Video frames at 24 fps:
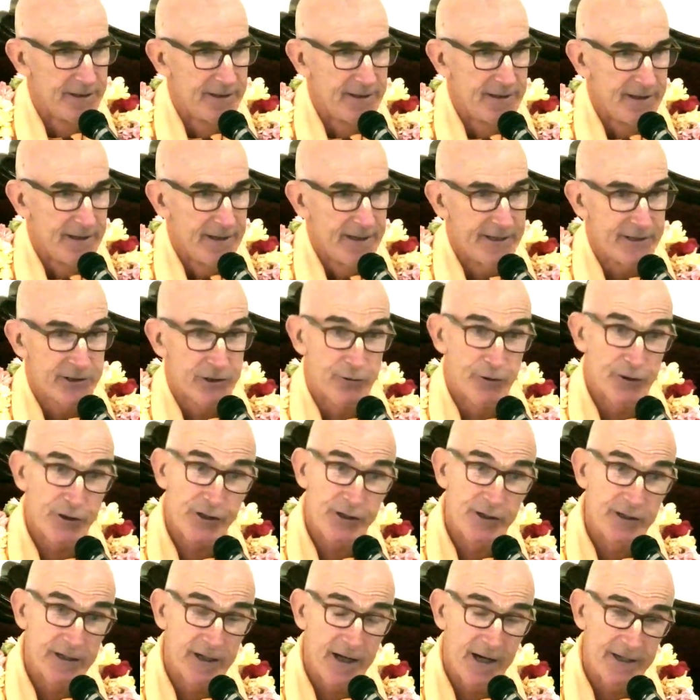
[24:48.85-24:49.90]
and
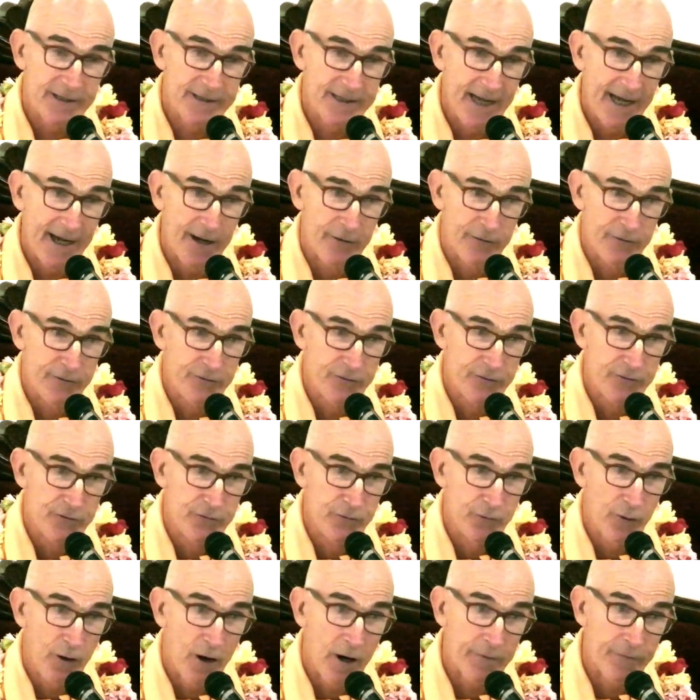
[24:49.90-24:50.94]
Krishna got down
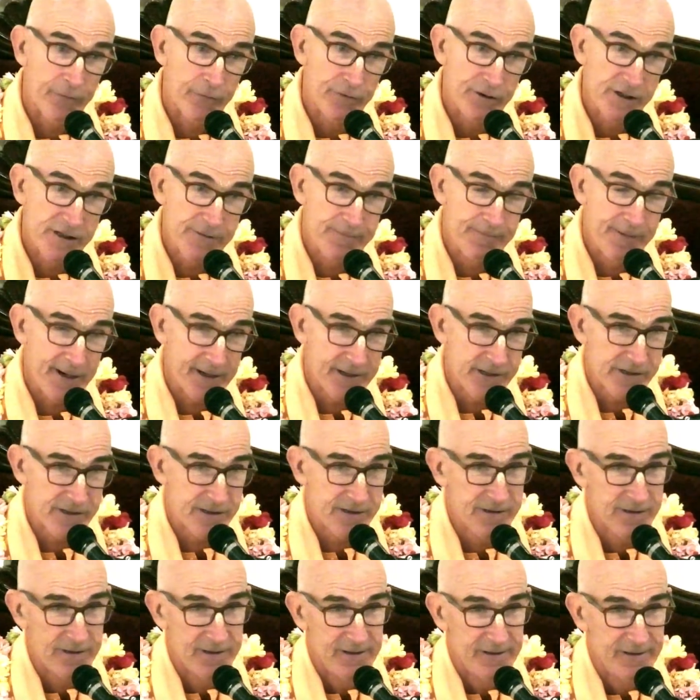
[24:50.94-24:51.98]
to offer
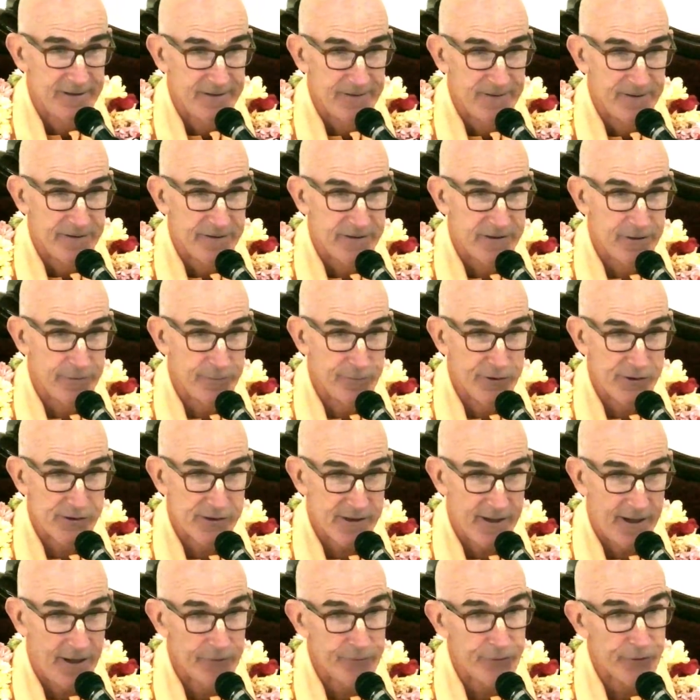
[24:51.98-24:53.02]
respects to his
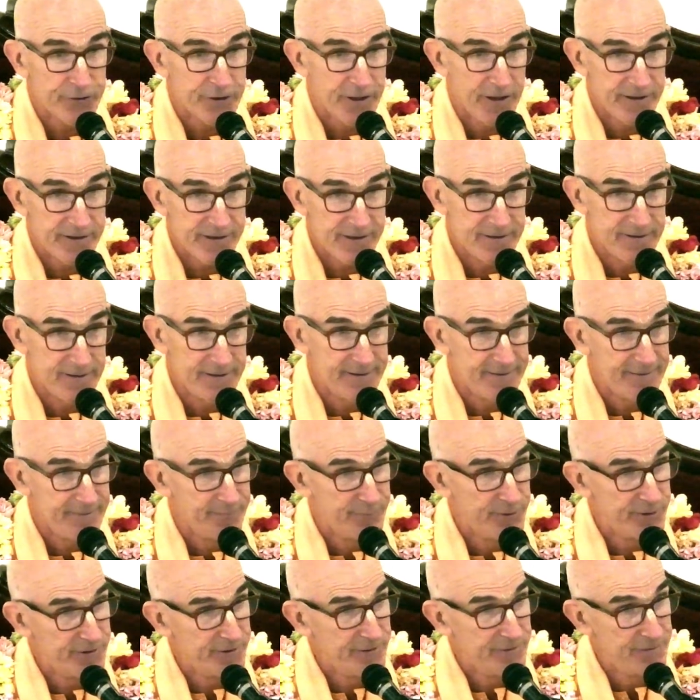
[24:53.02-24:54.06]
elder cousin.
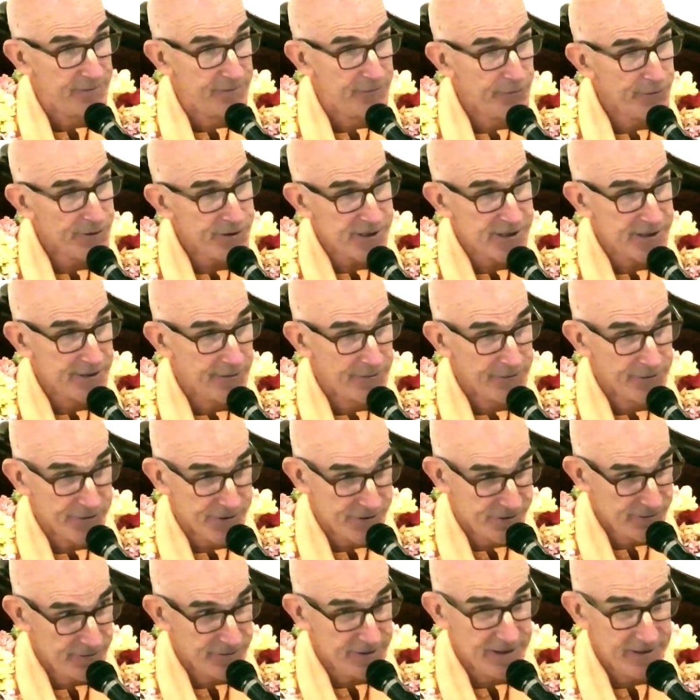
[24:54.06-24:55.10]
But Yudhisthira
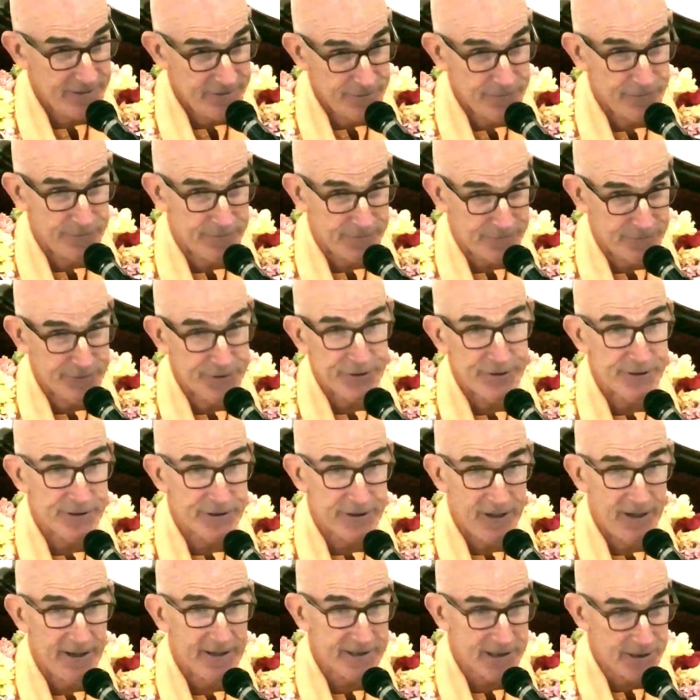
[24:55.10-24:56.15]
understood. He knew Krishna's
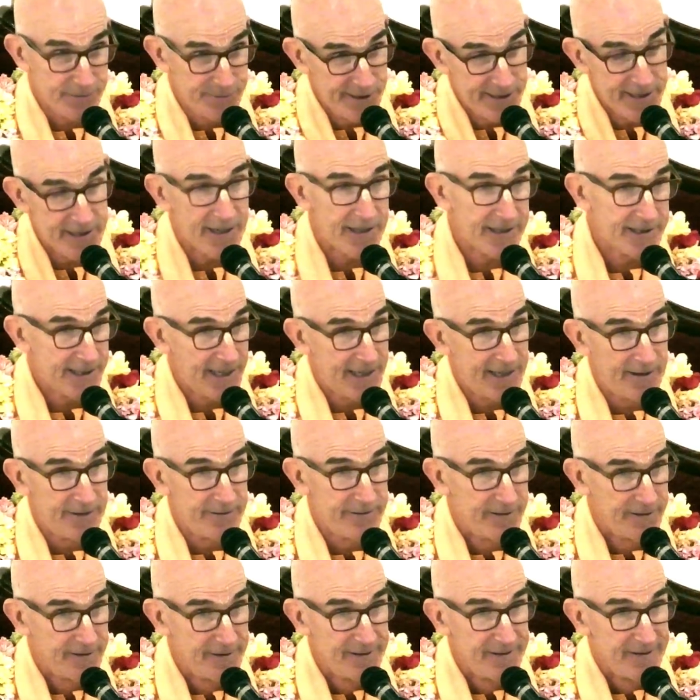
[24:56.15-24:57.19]
God, so he got down
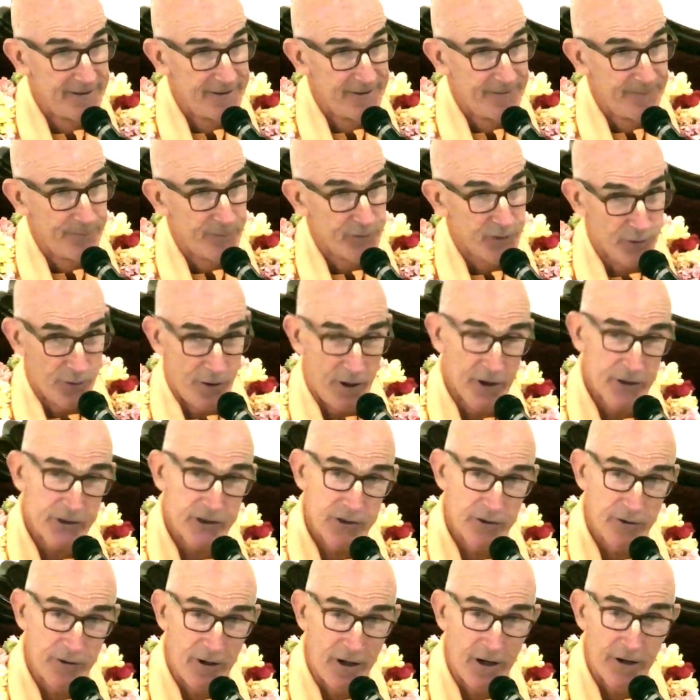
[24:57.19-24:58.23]
to
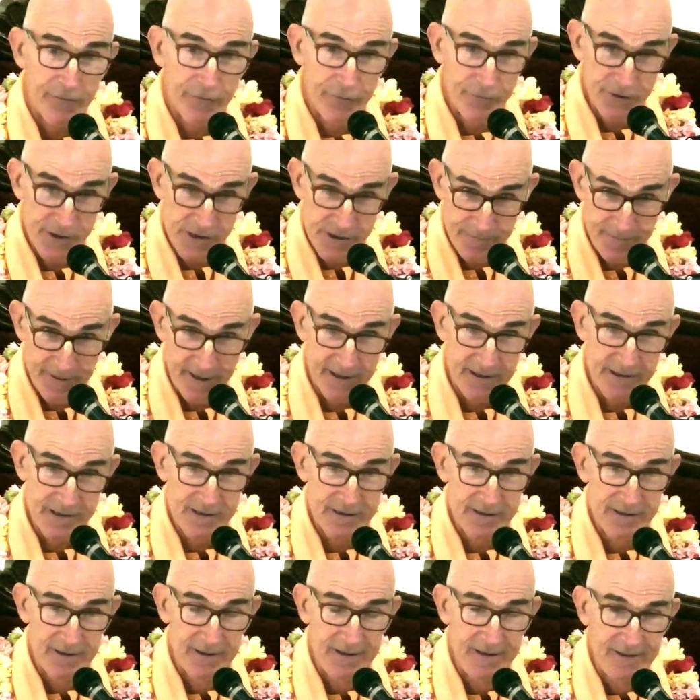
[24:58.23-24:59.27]
also offer
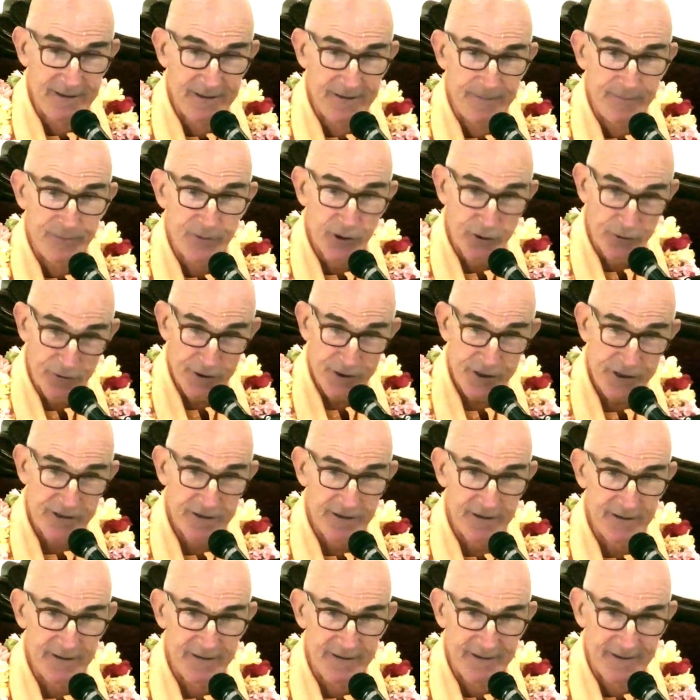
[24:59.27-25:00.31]
respects to
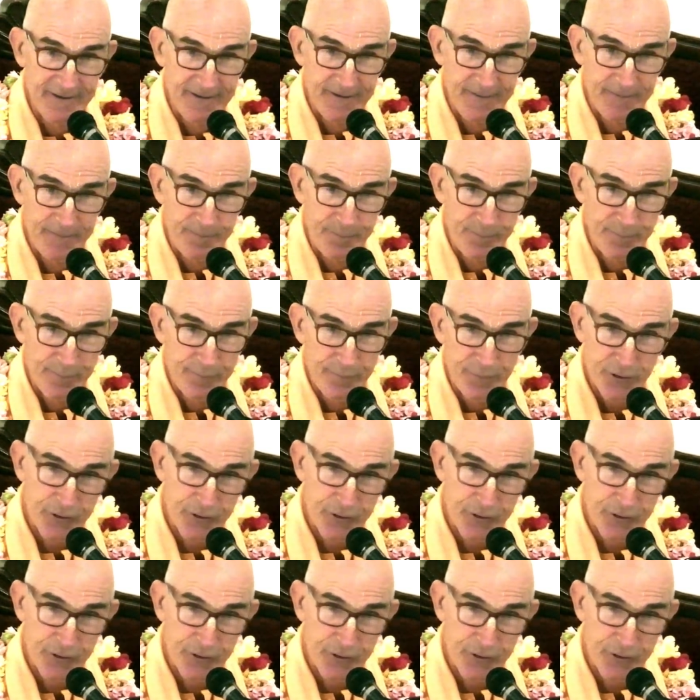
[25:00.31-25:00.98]
Krishna, but